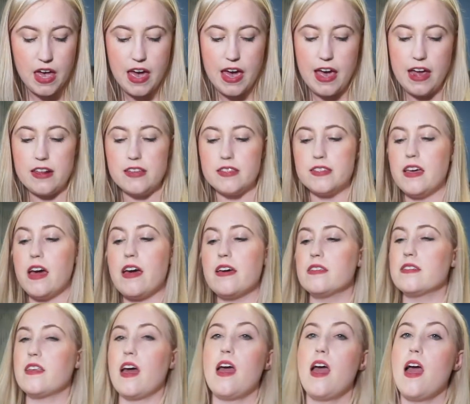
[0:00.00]
And it
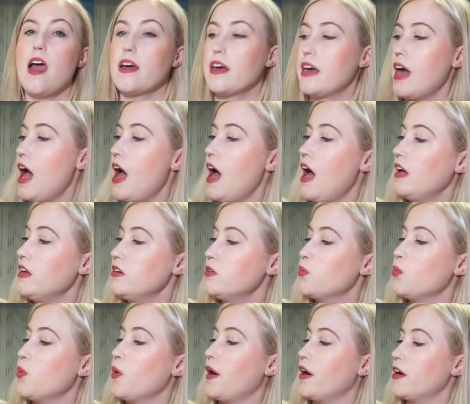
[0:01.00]
says,
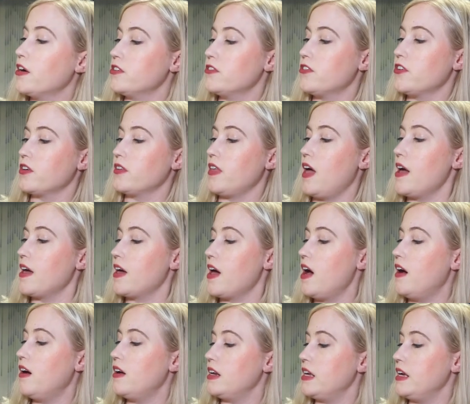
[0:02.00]
kind words are like
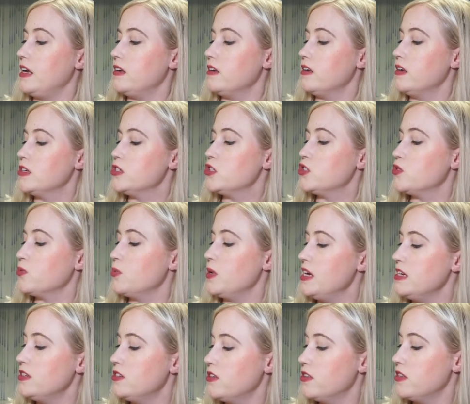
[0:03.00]
honey,
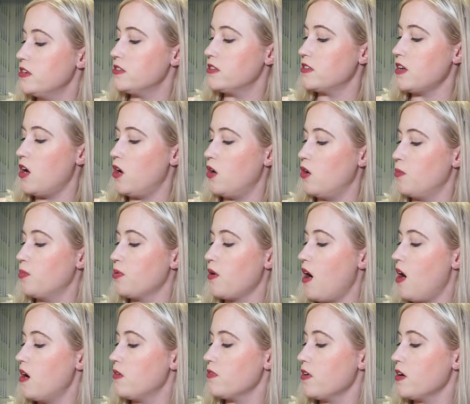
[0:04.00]
sweet to the soul.
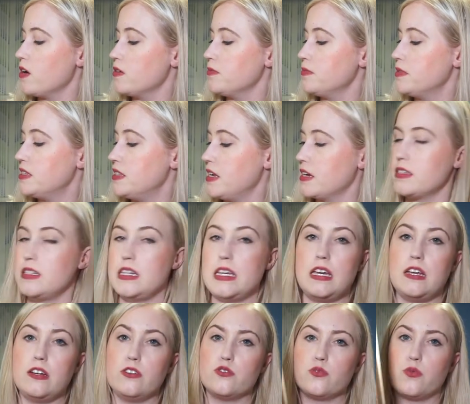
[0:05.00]
Proverbs
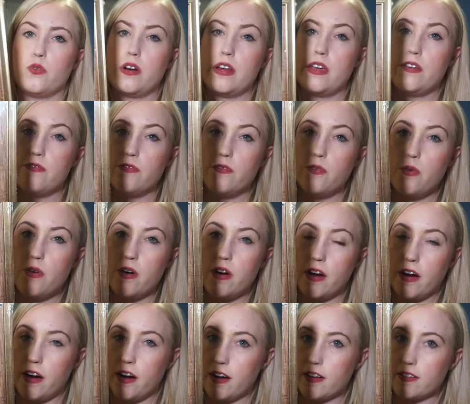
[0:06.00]
16,
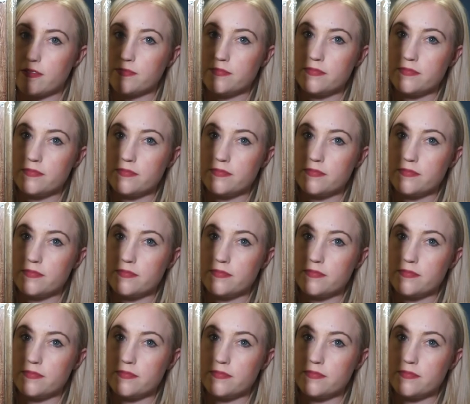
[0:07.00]
24.